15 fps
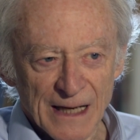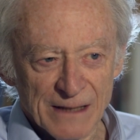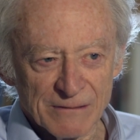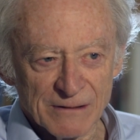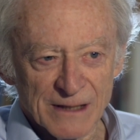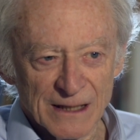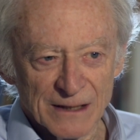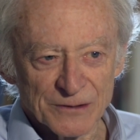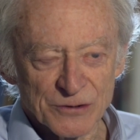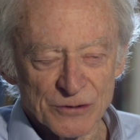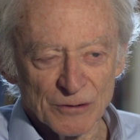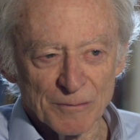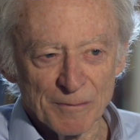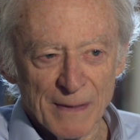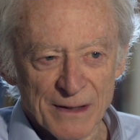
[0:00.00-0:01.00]

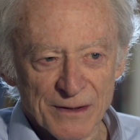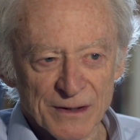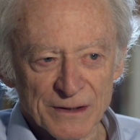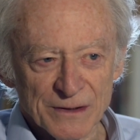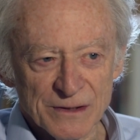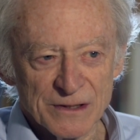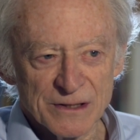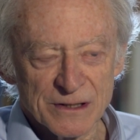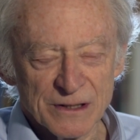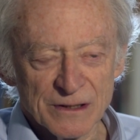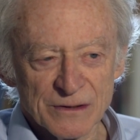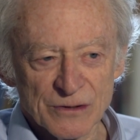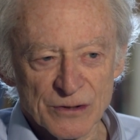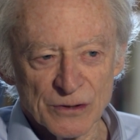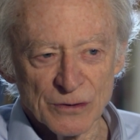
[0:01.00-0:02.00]
agricultural methods
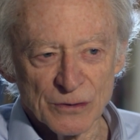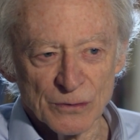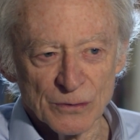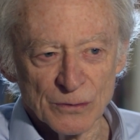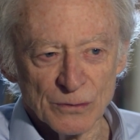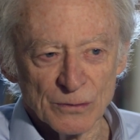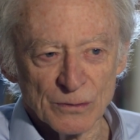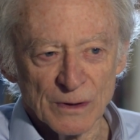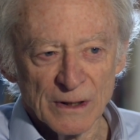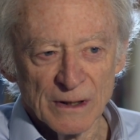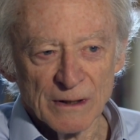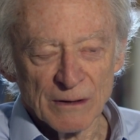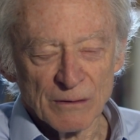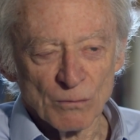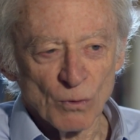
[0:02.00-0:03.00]
to
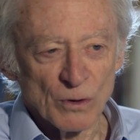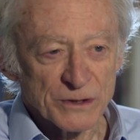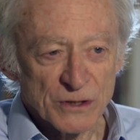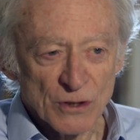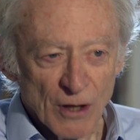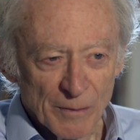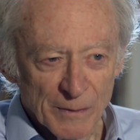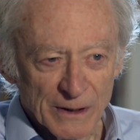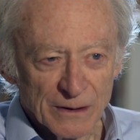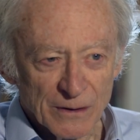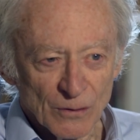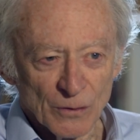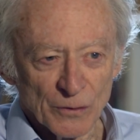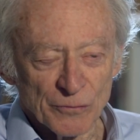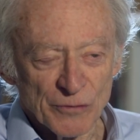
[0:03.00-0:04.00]
what's commonly
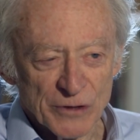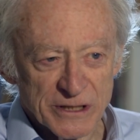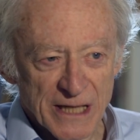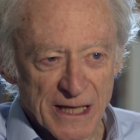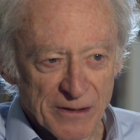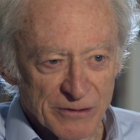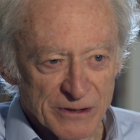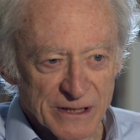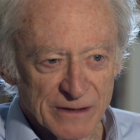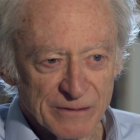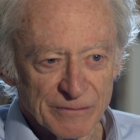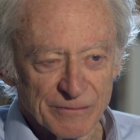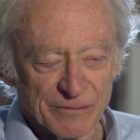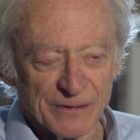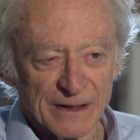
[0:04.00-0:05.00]
called
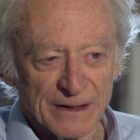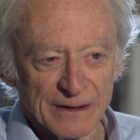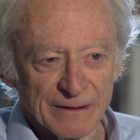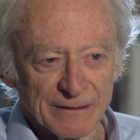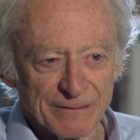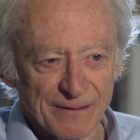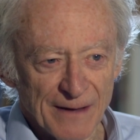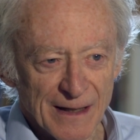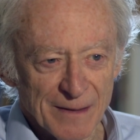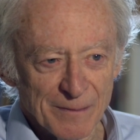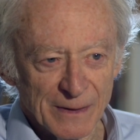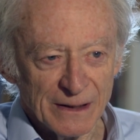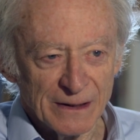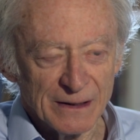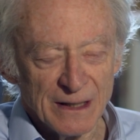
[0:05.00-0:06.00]
regenerative
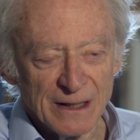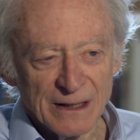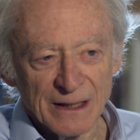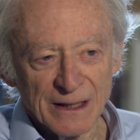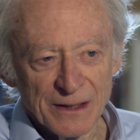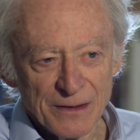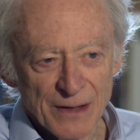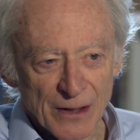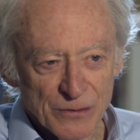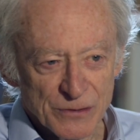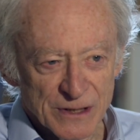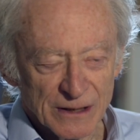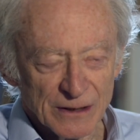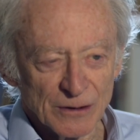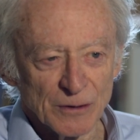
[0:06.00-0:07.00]
farming,
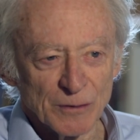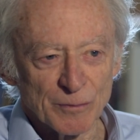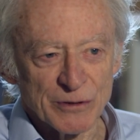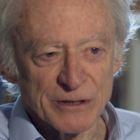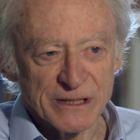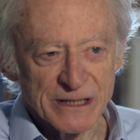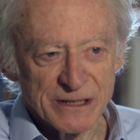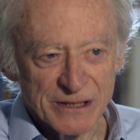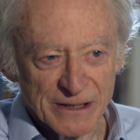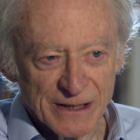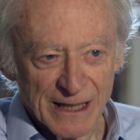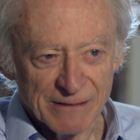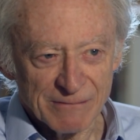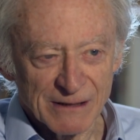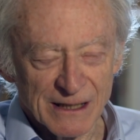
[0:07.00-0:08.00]
no-till, precision
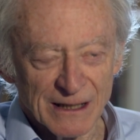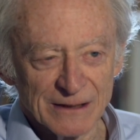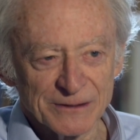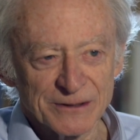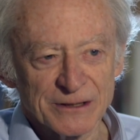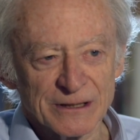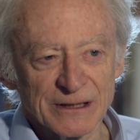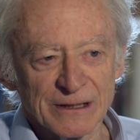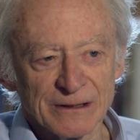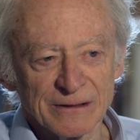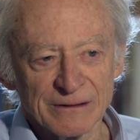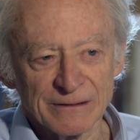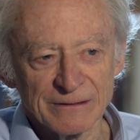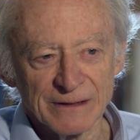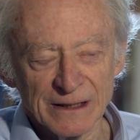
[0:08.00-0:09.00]

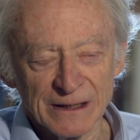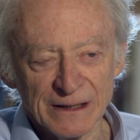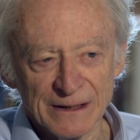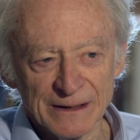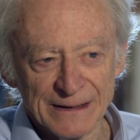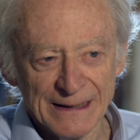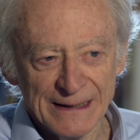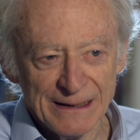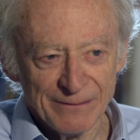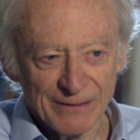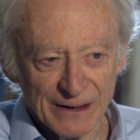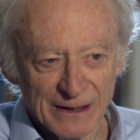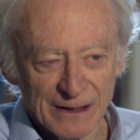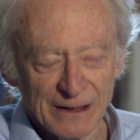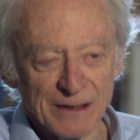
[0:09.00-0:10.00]
agriculture,
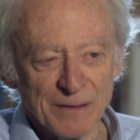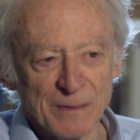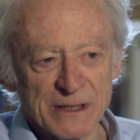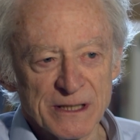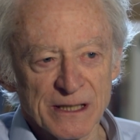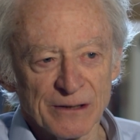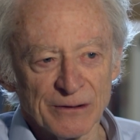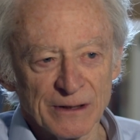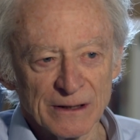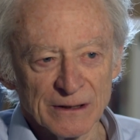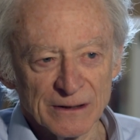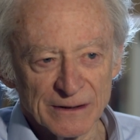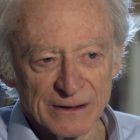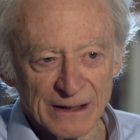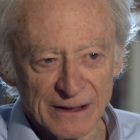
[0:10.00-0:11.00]
leaving
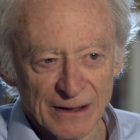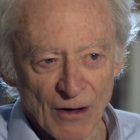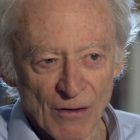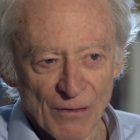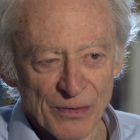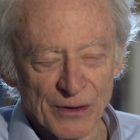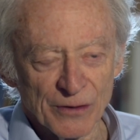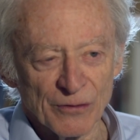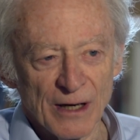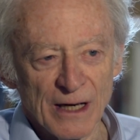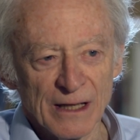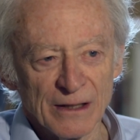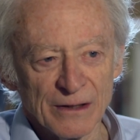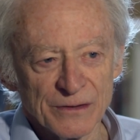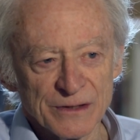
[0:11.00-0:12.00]
material on the
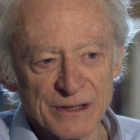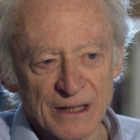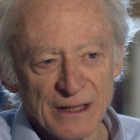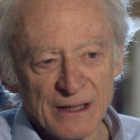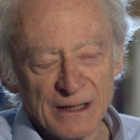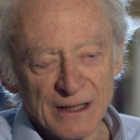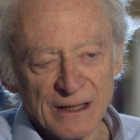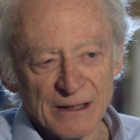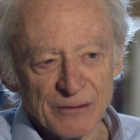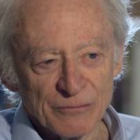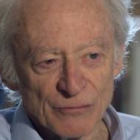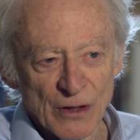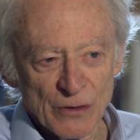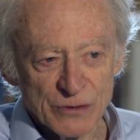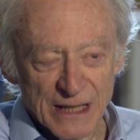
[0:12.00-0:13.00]
ground,
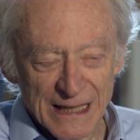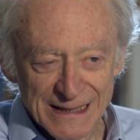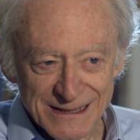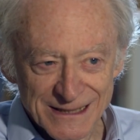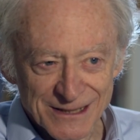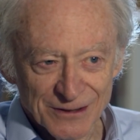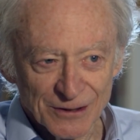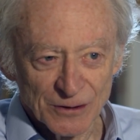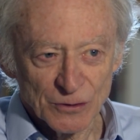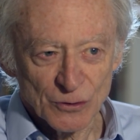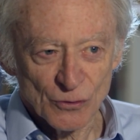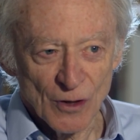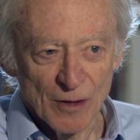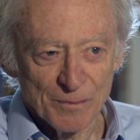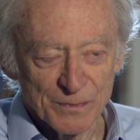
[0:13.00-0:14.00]
rotational
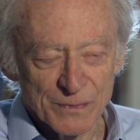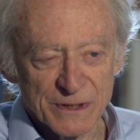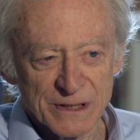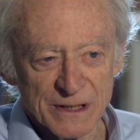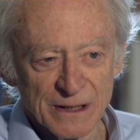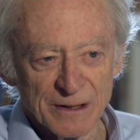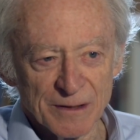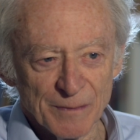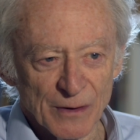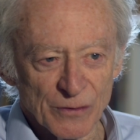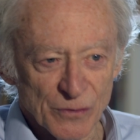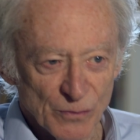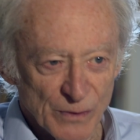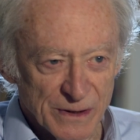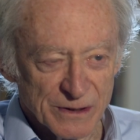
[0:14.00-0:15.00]
crops,
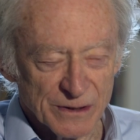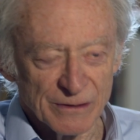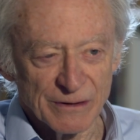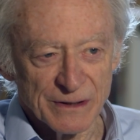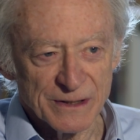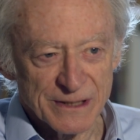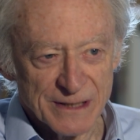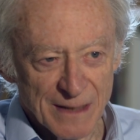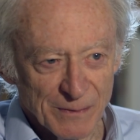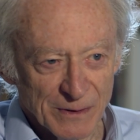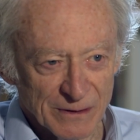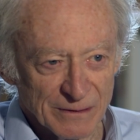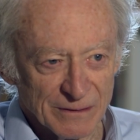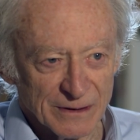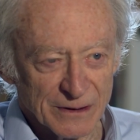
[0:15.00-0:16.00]
both winter and
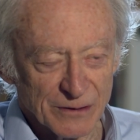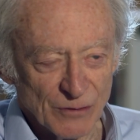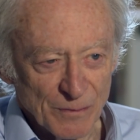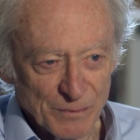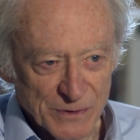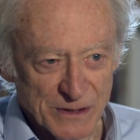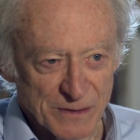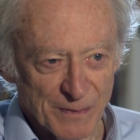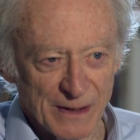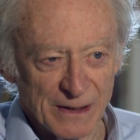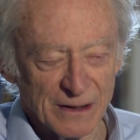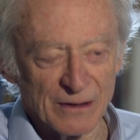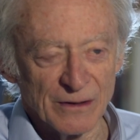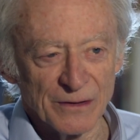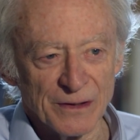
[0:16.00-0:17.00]
summer crops,
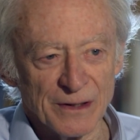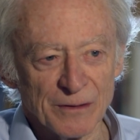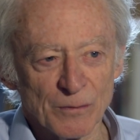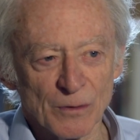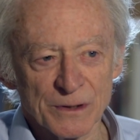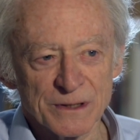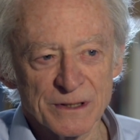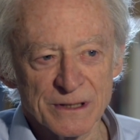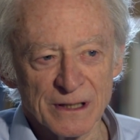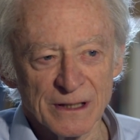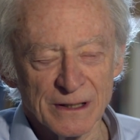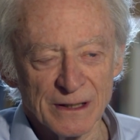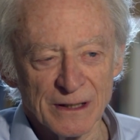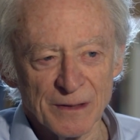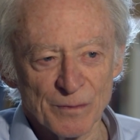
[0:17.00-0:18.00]
depending on what's
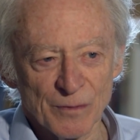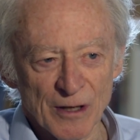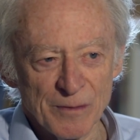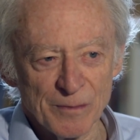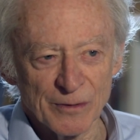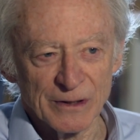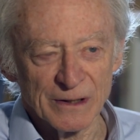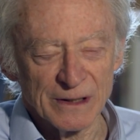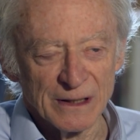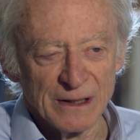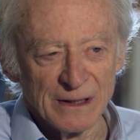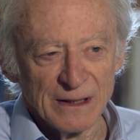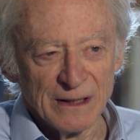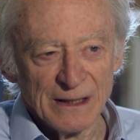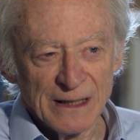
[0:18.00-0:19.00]
appropriate,
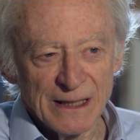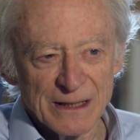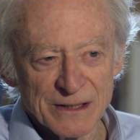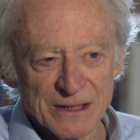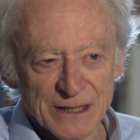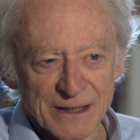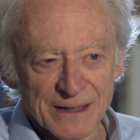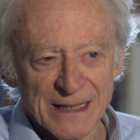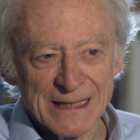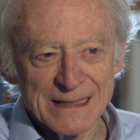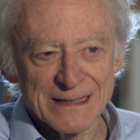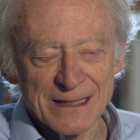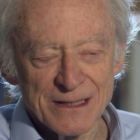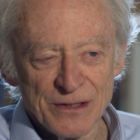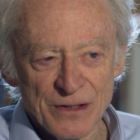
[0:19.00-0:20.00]
is that
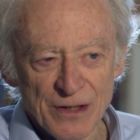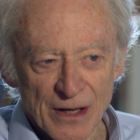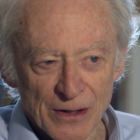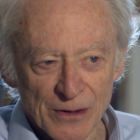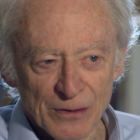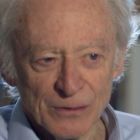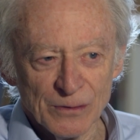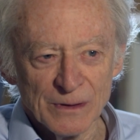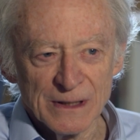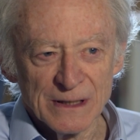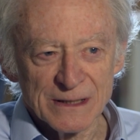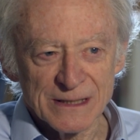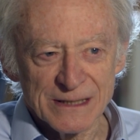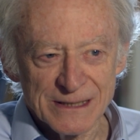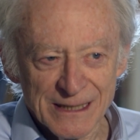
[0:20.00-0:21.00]
there's no
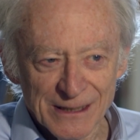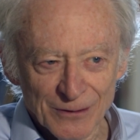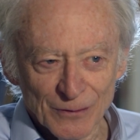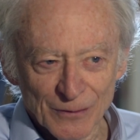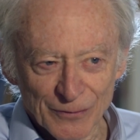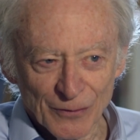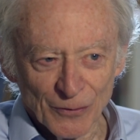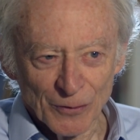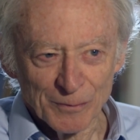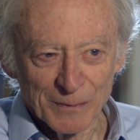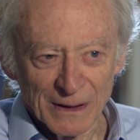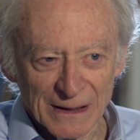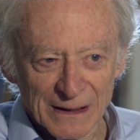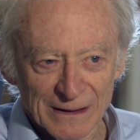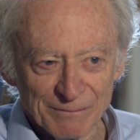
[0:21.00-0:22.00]
single
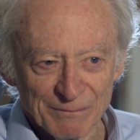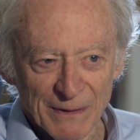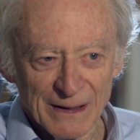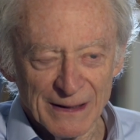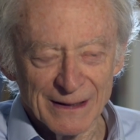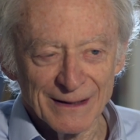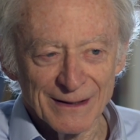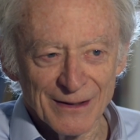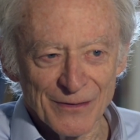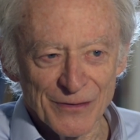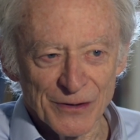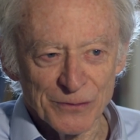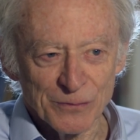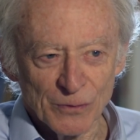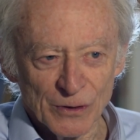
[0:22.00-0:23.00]
formula
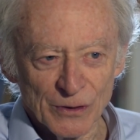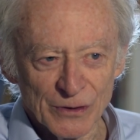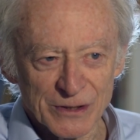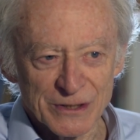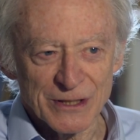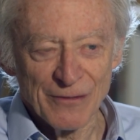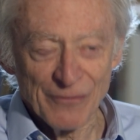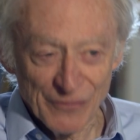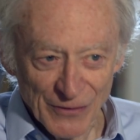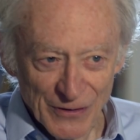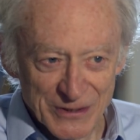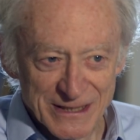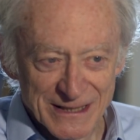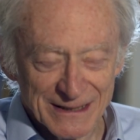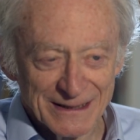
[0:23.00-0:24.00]
that works,
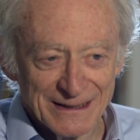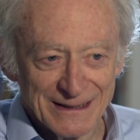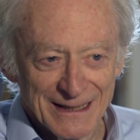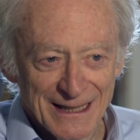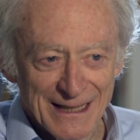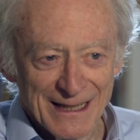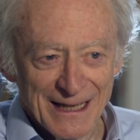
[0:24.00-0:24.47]
firstly.